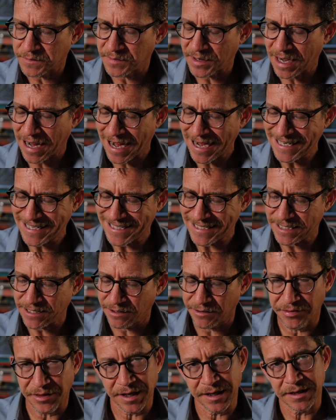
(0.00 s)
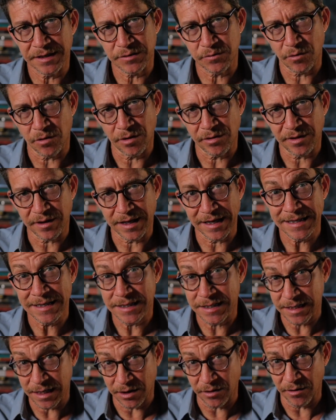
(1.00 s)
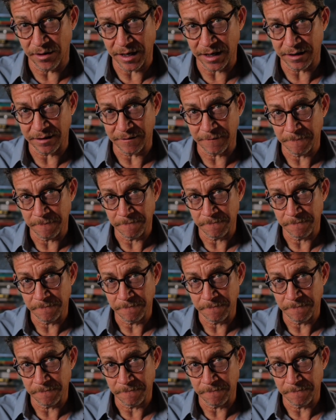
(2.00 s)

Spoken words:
but I still think is worth considering.